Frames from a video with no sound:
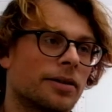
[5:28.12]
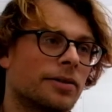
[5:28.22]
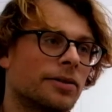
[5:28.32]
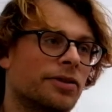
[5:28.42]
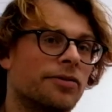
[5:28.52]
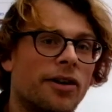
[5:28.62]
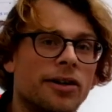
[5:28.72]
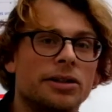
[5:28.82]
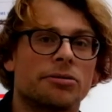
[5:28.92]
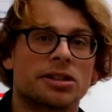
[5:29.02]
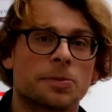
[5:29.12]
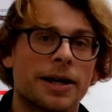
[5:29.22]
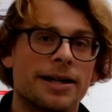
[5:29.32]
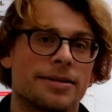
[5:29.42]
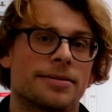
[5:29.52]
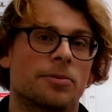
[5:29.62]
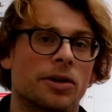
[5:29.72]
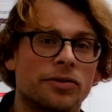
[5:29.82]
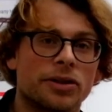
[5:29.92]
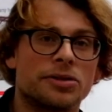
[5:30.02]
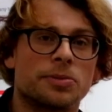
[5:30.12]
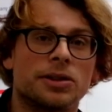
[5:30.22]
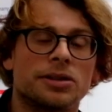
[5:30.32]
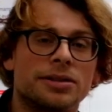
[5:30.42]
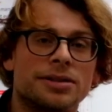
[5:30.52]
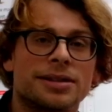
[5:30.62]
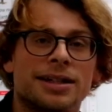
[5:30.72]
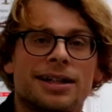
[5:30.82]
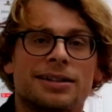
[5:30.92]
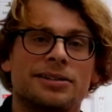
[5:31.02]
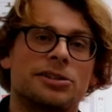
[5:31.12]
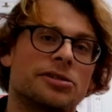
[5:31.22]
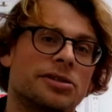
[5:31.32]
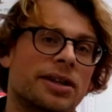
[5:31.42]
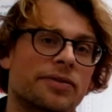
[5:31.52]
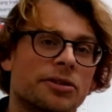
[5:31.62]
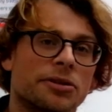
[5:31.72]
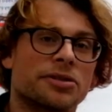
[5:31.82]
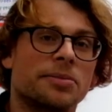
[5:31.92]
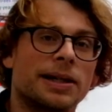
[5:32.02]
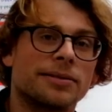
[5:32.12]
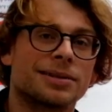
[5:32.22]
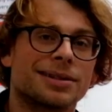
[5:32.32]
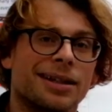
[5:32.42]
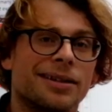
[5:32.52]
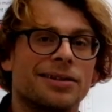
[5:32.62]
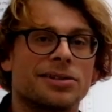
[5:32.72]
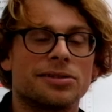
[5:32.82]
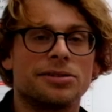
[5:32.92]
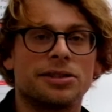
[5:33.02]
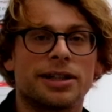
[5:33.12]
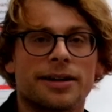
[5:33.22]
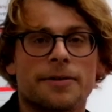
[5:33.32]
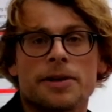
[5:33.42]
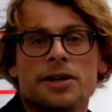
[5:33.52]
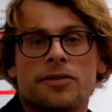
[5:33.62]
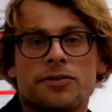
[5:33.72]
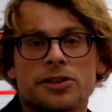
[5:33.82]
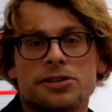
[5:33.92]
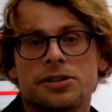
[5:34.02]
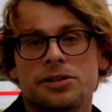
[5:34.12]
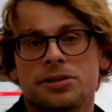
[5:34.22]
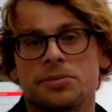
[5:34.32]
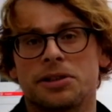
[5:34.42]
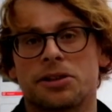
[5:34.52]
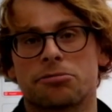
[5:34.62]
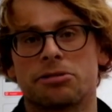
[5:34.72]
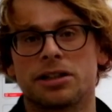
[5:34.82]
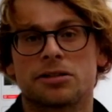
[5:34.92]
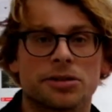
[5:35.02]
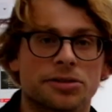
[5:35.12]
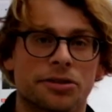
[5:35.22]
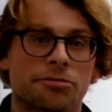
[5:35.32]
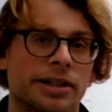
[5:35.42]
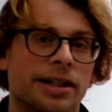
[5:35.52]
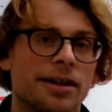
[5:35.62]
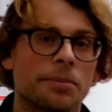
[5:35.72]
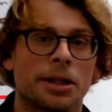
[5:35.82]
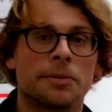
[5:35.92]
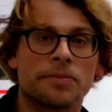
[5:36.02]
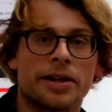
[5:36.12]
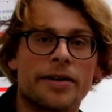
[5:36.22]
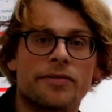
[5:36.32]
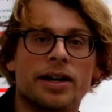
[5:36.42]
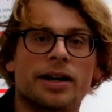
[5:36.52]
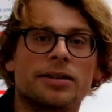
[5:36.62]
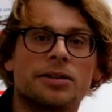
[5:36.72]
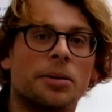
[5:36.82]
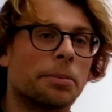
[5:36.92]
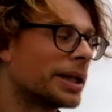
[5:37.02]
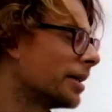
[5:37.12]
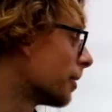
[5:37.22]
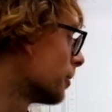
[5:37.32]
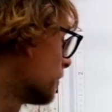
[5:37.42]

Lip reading: define or explain one of those words, and then the students have to cross them out. And then as soon as you get the first student with 3 across or 3 up, they've then got bingo.